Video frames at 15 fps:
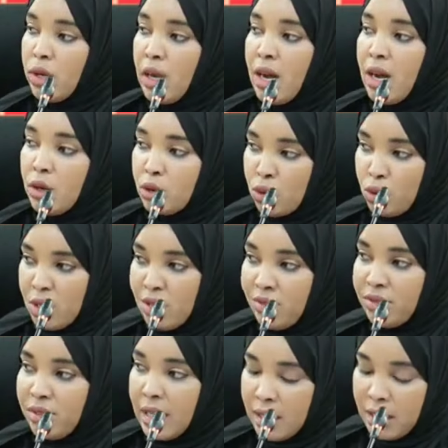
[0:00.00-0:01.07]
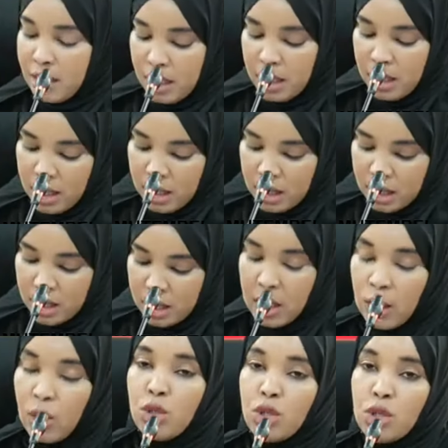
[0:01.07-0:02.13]
on how to safeguard
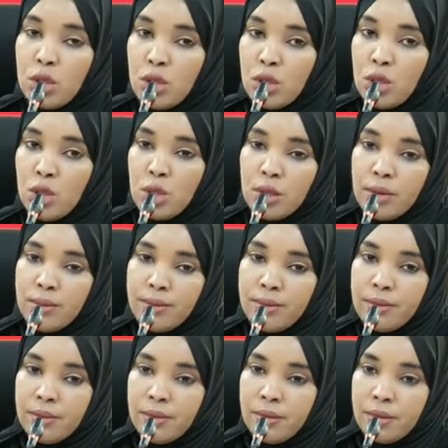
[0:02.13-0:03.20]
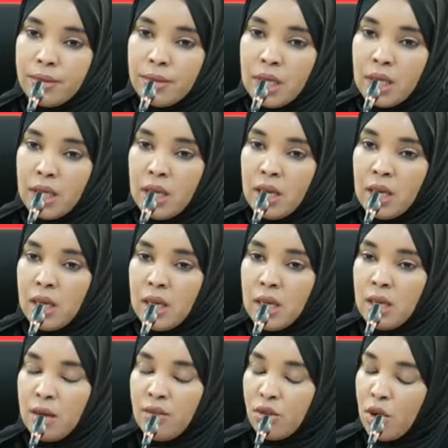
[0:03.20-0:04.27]
the Constitution.
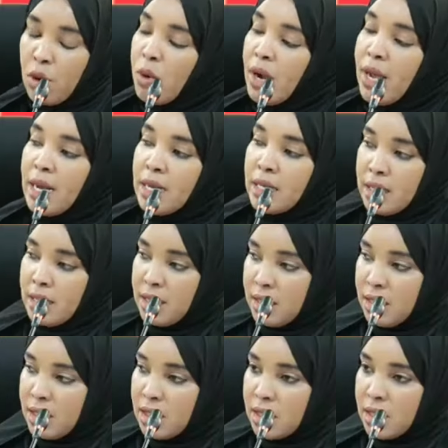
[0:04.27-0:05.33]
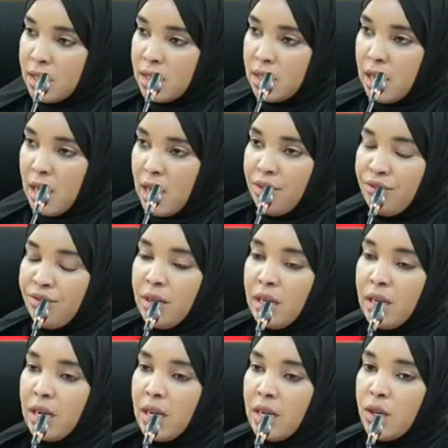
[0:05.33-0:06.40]
From where I sit, I
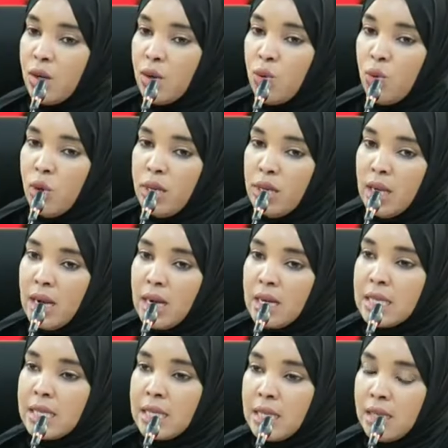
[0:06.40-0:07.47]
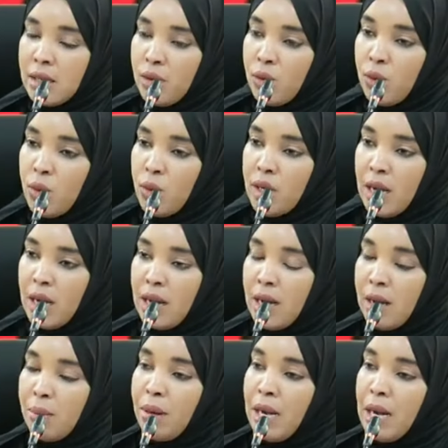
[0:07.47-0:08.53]
feel like we are
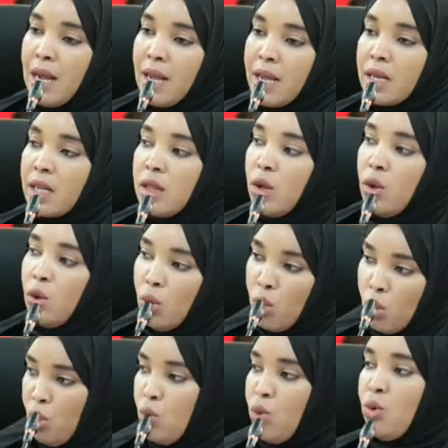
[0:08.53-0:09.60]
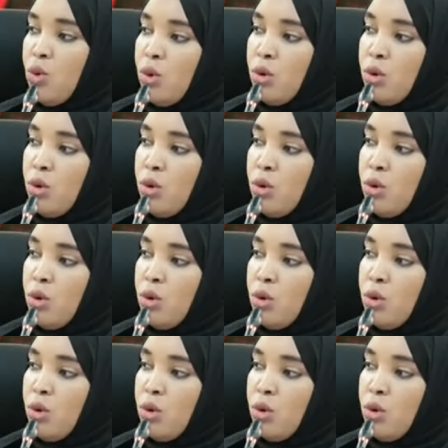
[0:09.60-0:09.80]
applying the law,